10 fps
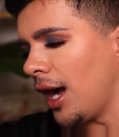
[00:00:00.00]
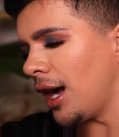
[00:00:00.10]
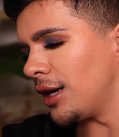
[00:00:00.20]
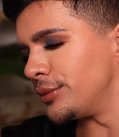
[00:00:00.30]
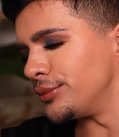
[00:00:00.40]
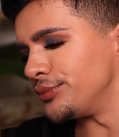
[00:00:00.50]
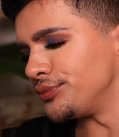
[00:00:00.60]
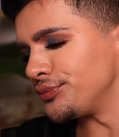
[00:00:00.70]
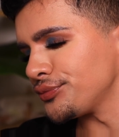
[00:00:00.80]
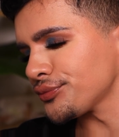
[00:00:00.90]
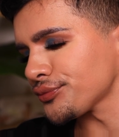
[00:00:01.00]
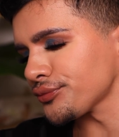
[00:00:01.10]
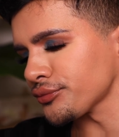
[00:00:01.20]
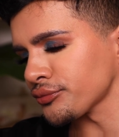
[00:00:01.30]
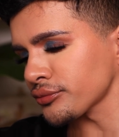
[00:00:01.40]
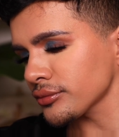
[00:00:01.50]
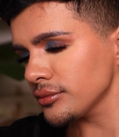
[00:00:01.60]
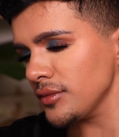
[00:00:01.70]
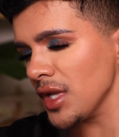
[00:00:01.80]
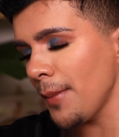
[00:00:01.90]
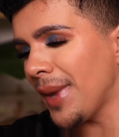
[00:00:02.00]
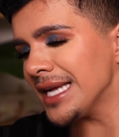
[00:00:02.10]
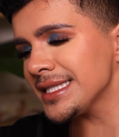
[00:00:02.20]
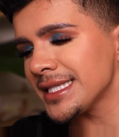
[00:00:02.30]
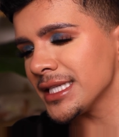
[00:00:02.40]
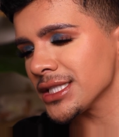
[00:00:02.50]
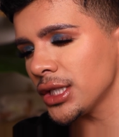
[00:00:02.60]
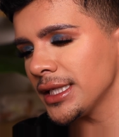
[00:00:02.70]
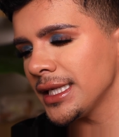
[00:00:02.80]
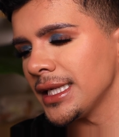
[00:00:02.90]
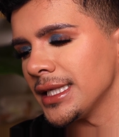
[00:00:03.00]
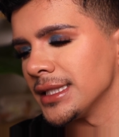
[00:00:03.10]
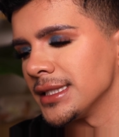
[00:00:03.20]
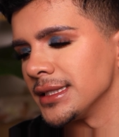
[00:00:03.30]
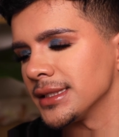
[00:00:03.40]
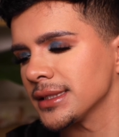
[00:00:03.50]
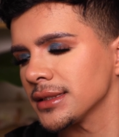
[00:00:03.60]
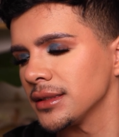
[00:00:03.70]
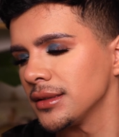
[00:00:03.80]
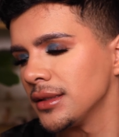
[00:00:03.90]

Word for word: Um my stance on it is